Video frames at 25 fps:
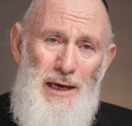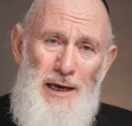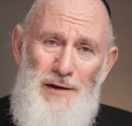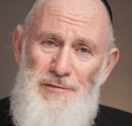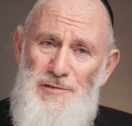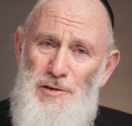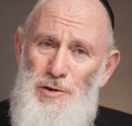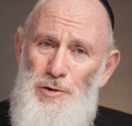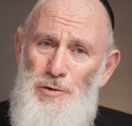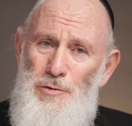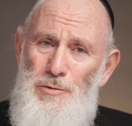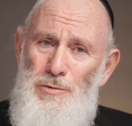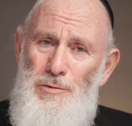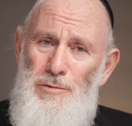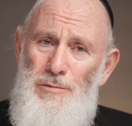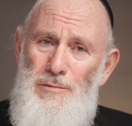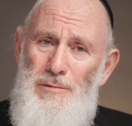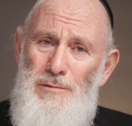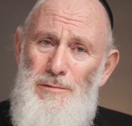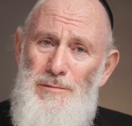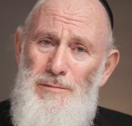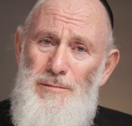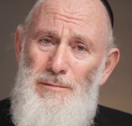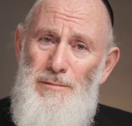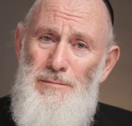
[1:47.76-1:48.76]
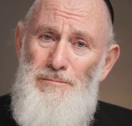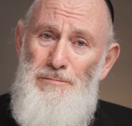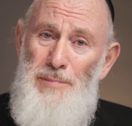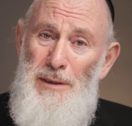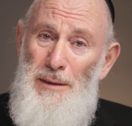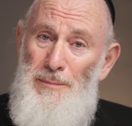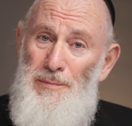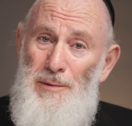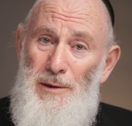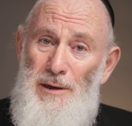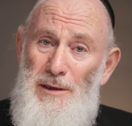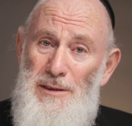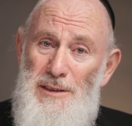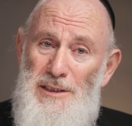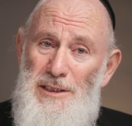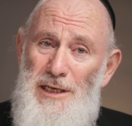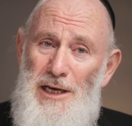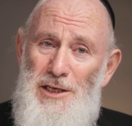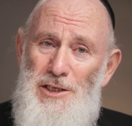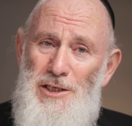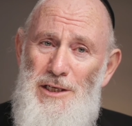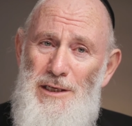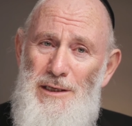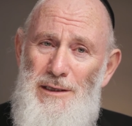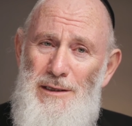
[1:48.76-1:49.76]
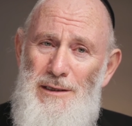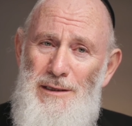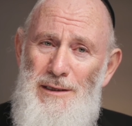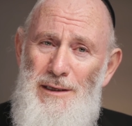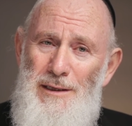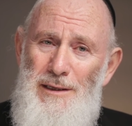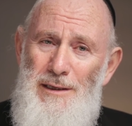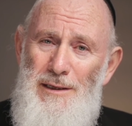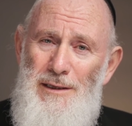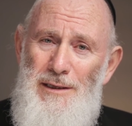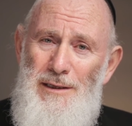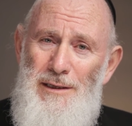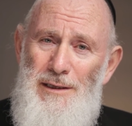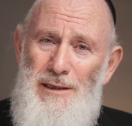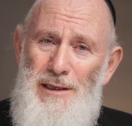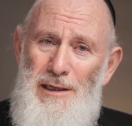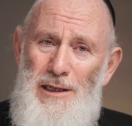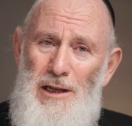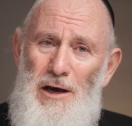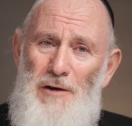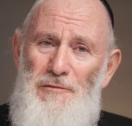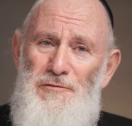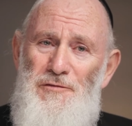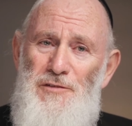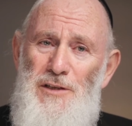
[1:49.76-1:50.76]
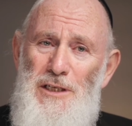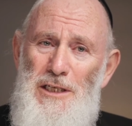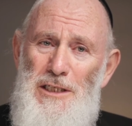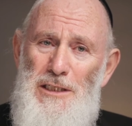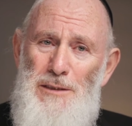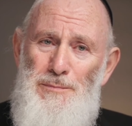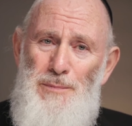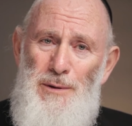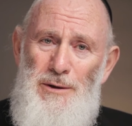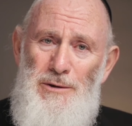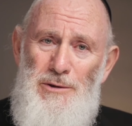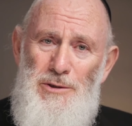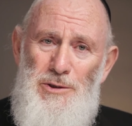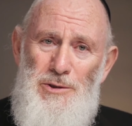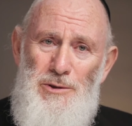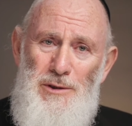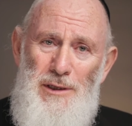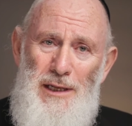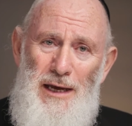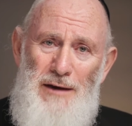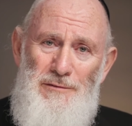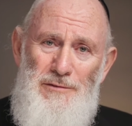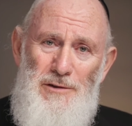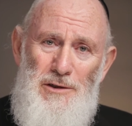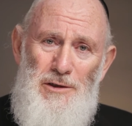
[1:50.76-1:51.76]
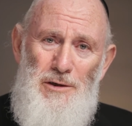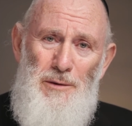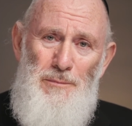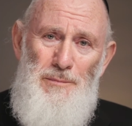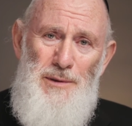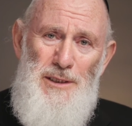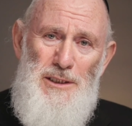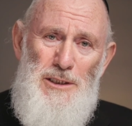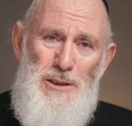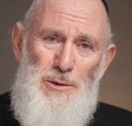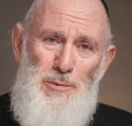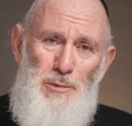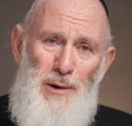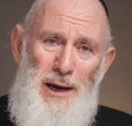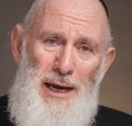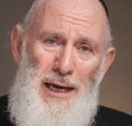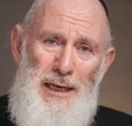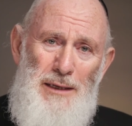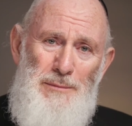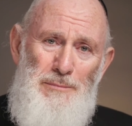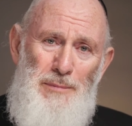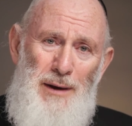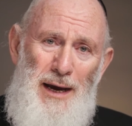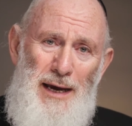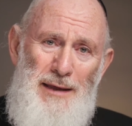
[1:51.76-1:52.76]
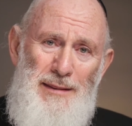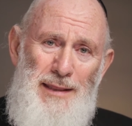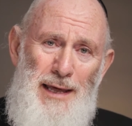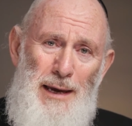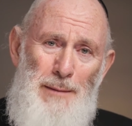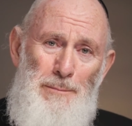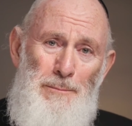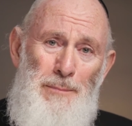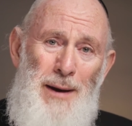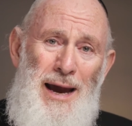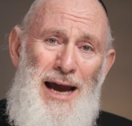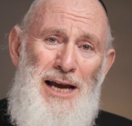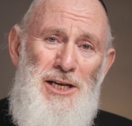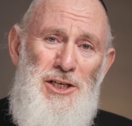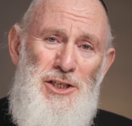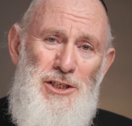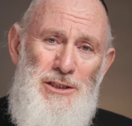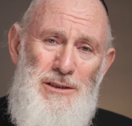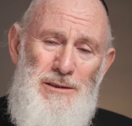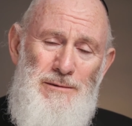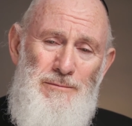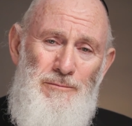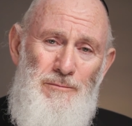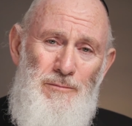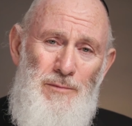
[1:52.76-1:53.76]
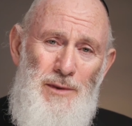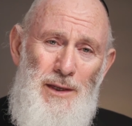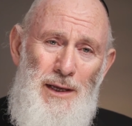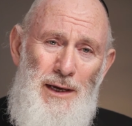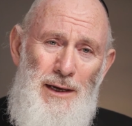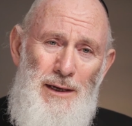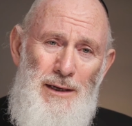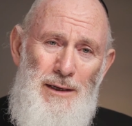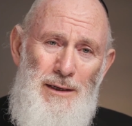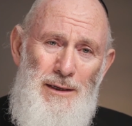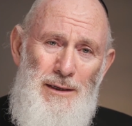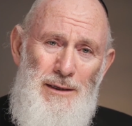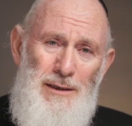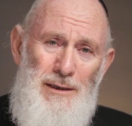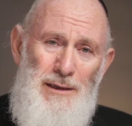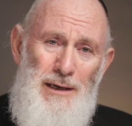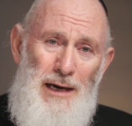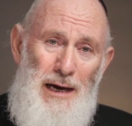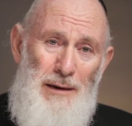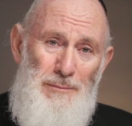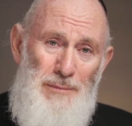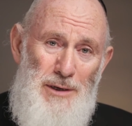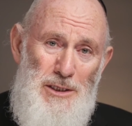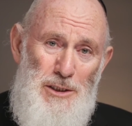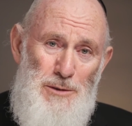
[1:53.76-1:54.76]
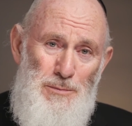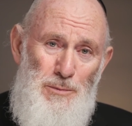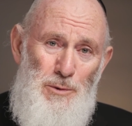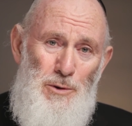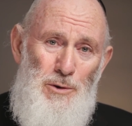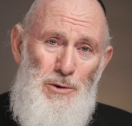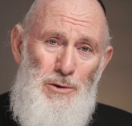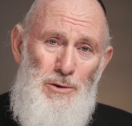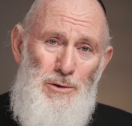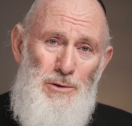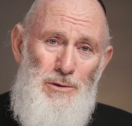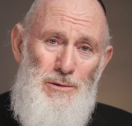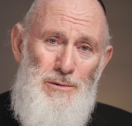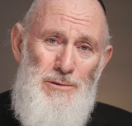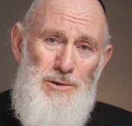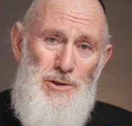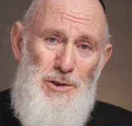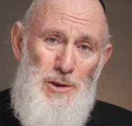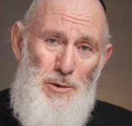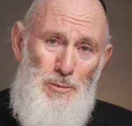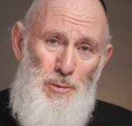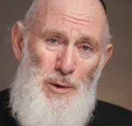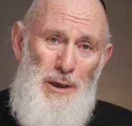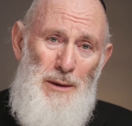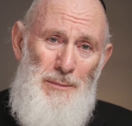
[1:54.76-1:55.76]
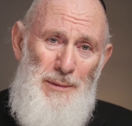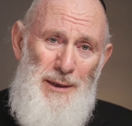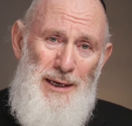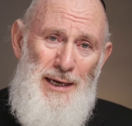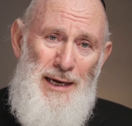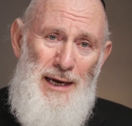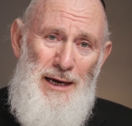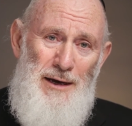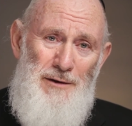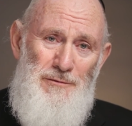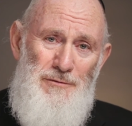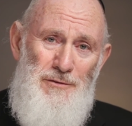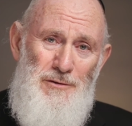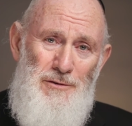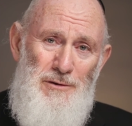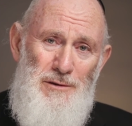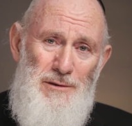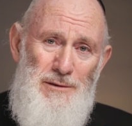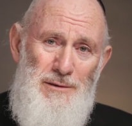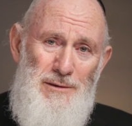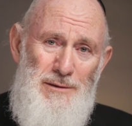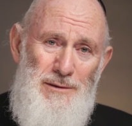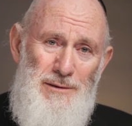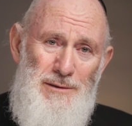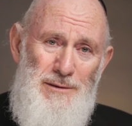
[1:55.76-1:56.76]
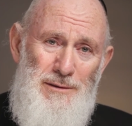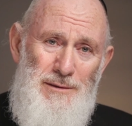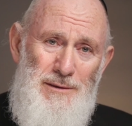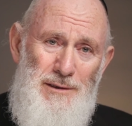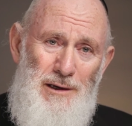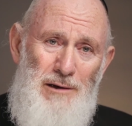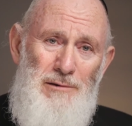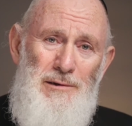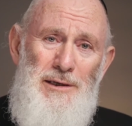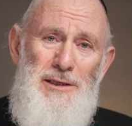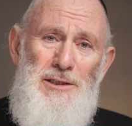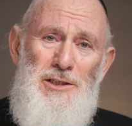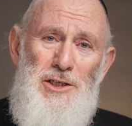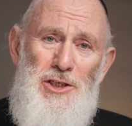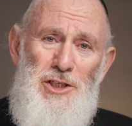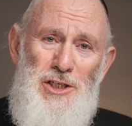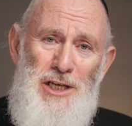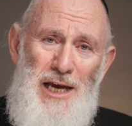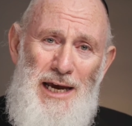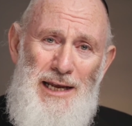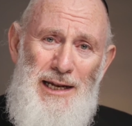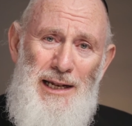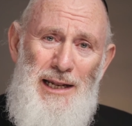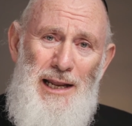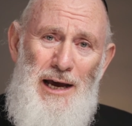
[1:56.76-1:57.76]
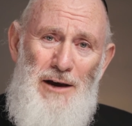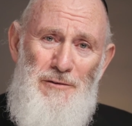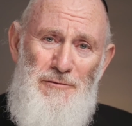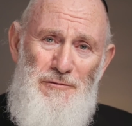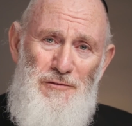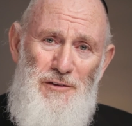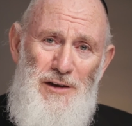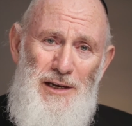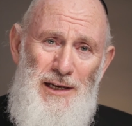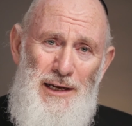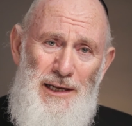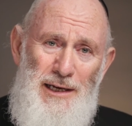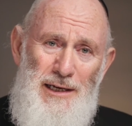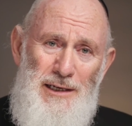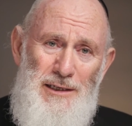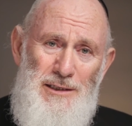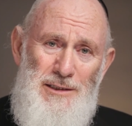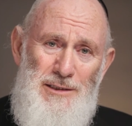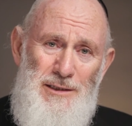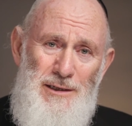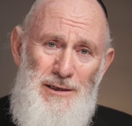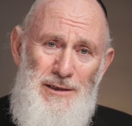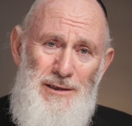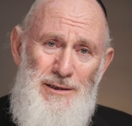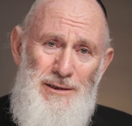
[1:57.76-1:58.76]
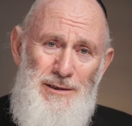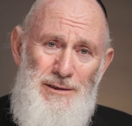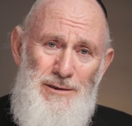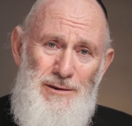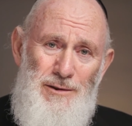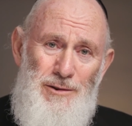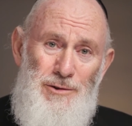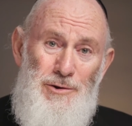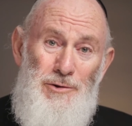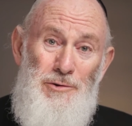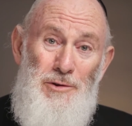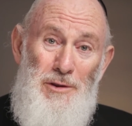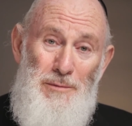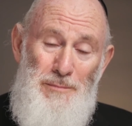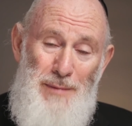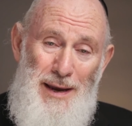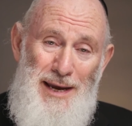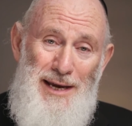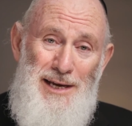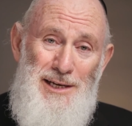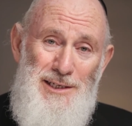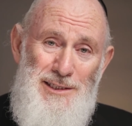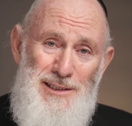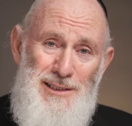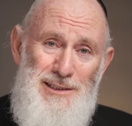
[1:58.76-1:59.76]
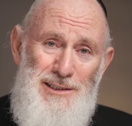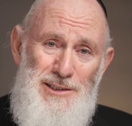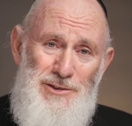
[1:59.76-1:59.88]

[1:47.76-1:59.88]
If two people on such a lofty spiritual level could be swayed by their passion, how much more should we be careful only to channel our feelings through the Maker's